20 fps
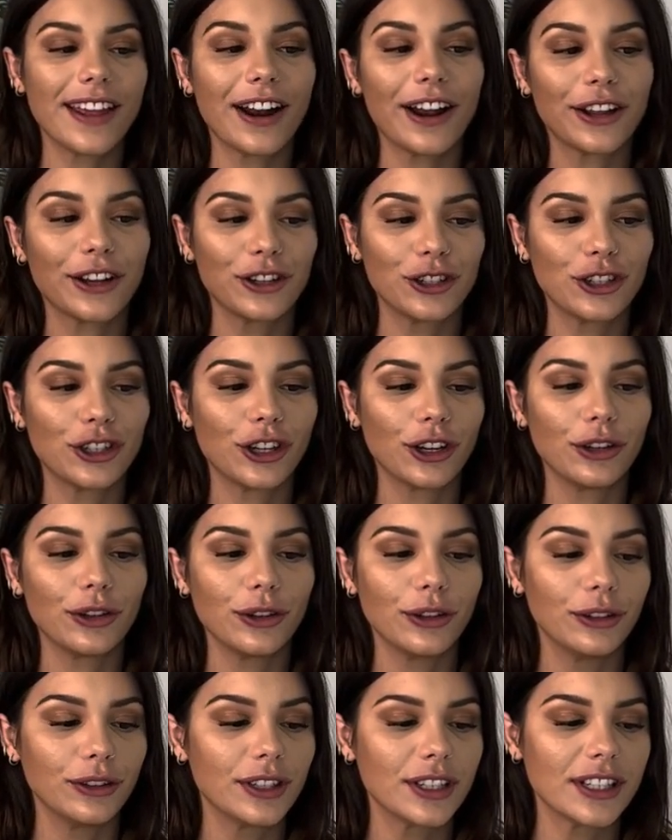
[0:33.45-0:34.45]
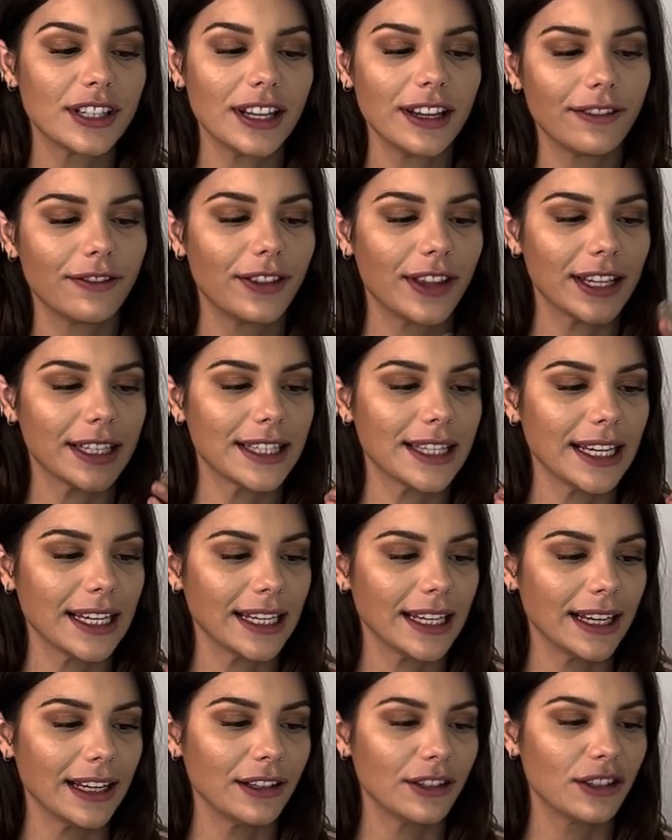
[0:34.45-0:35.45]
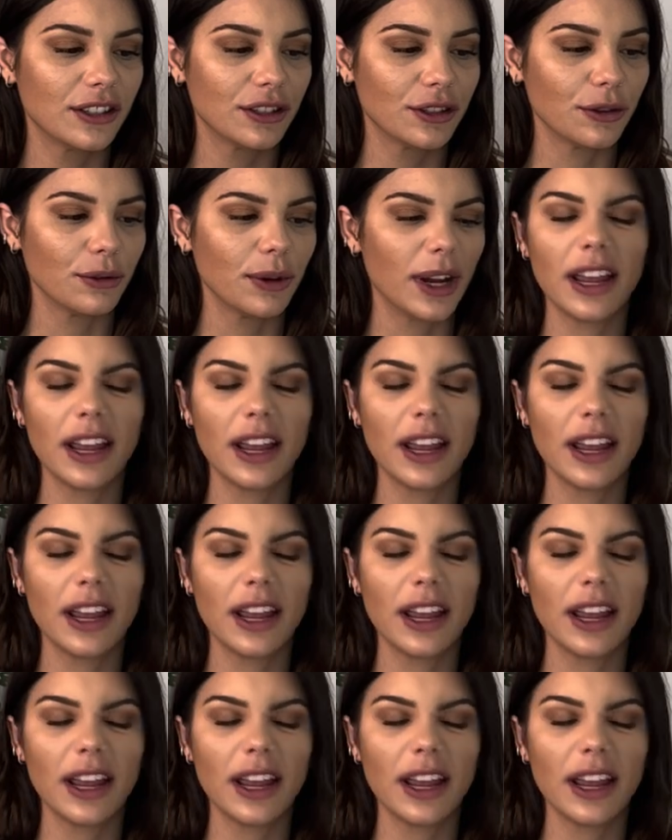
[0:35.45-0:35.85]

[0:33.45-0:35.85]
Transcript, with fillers: I can show you to see if this thing is still